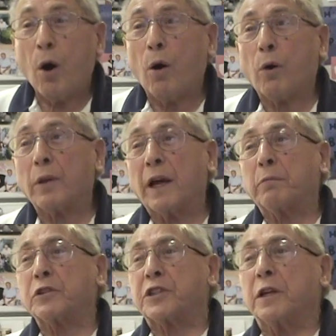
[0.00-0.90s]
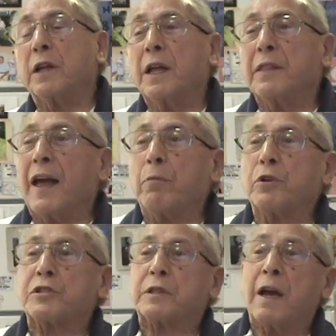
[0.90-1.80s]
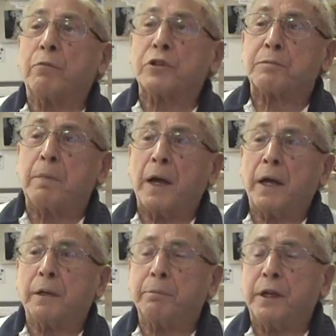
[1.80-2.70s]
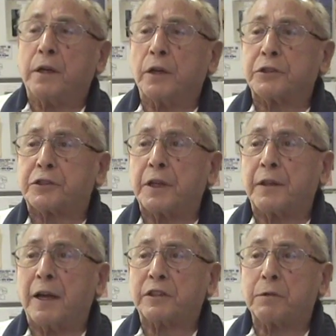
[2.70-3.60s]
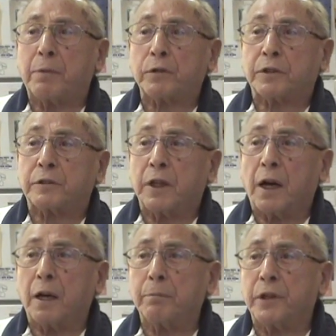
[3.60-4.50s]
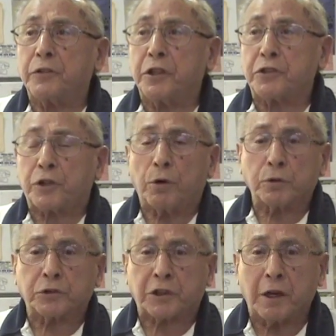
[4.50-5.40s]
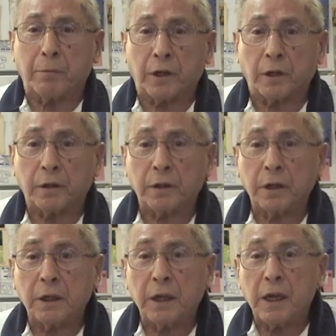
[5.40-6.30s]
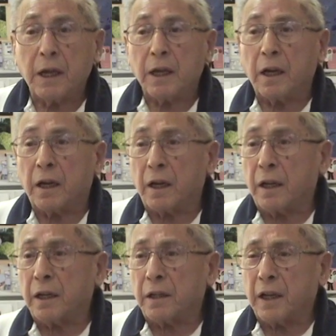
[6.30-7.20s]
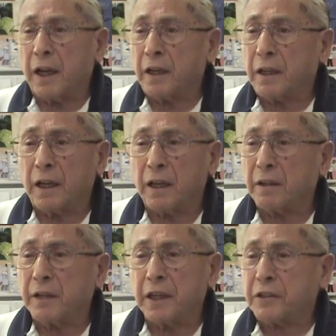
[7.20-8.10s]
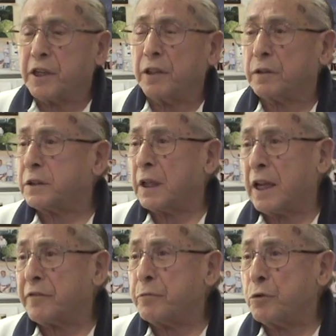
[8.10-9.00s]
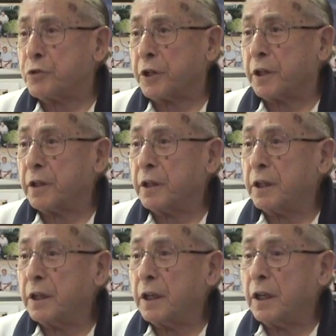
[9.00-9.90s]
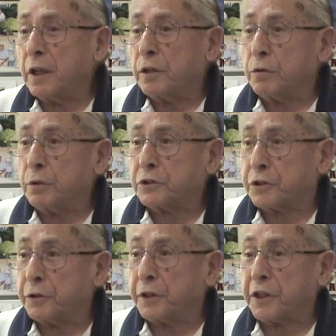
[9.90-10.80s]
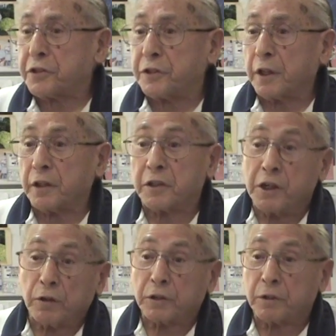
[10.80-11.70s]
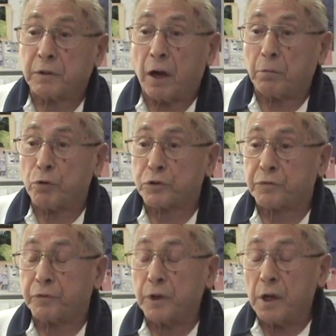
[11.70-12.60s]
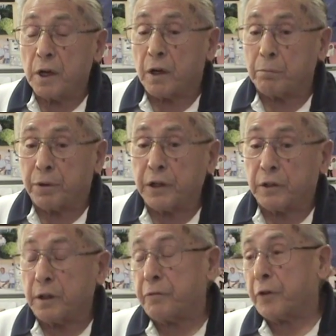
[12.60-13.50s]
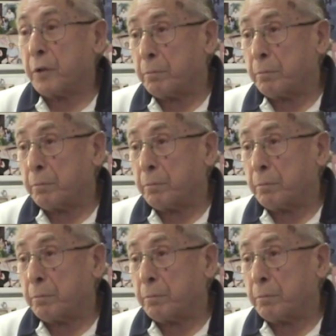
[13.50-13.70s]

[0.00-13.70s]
Oh, that was bad because that's about the time the discos came in, and it killed live music to a certain extent. It killed it almost completely for the